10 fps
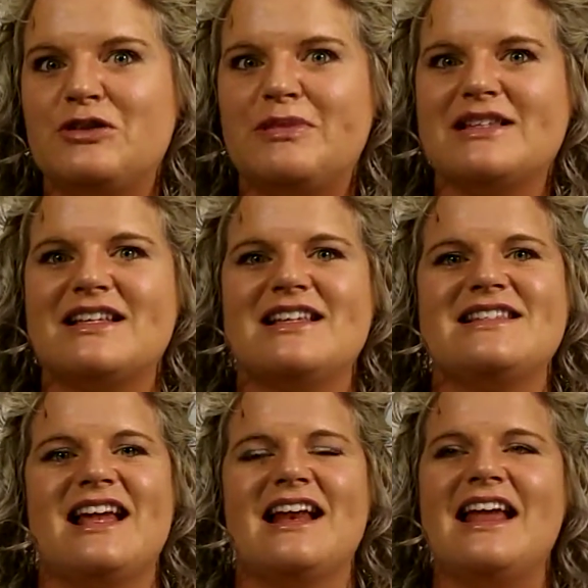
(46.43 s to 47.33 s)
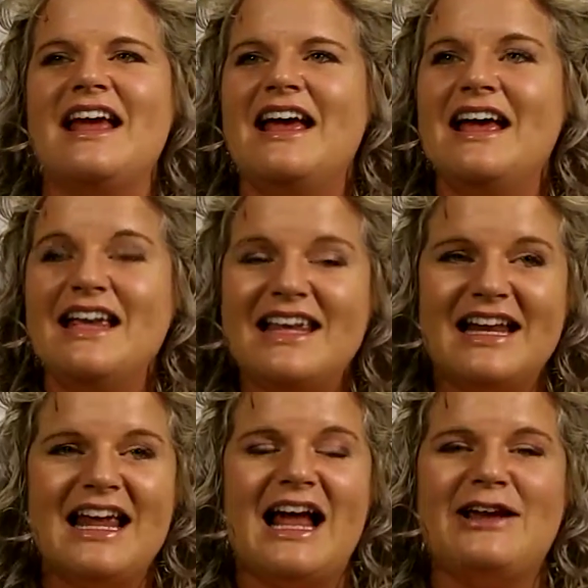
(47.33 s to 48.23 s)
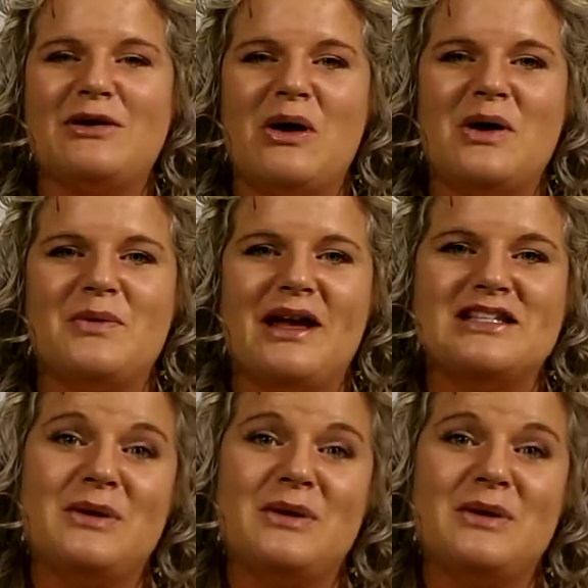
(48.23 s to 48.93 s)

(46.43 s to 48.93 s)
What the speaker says: your business and getting out of your own way.